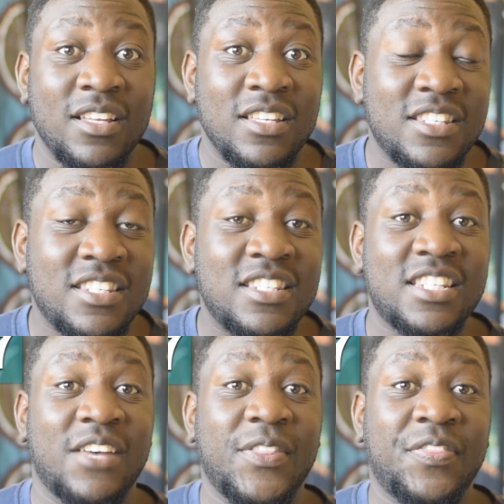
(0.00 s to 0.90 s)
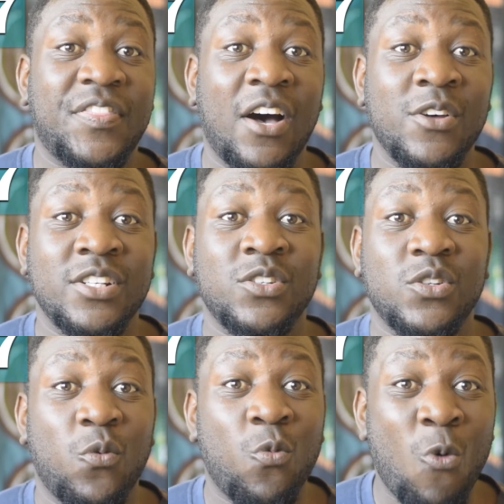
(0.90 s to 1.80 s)

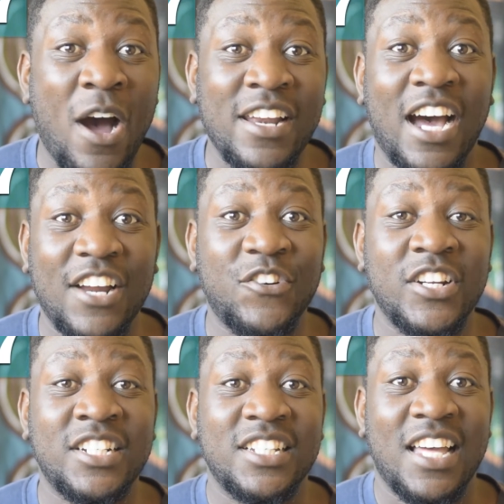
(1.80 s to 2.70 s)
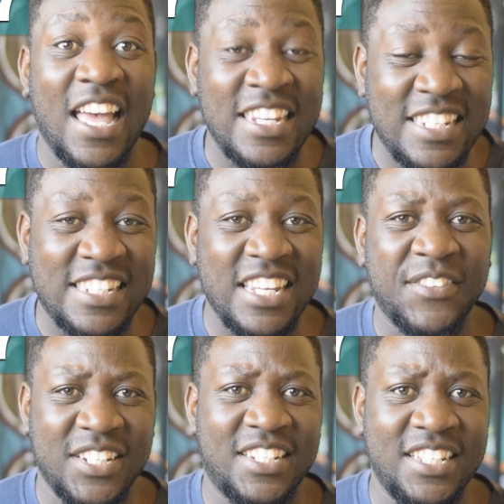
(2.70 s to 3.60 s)

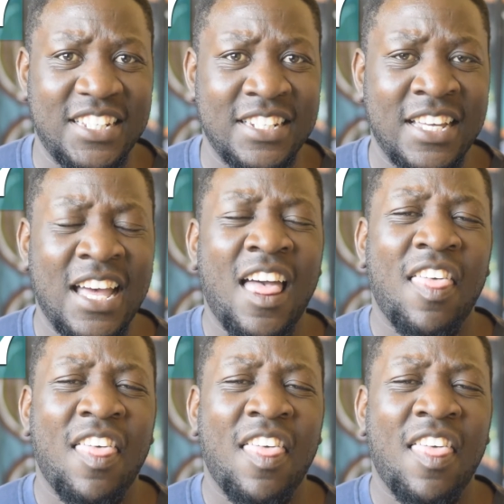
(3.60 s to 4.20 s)
7,117.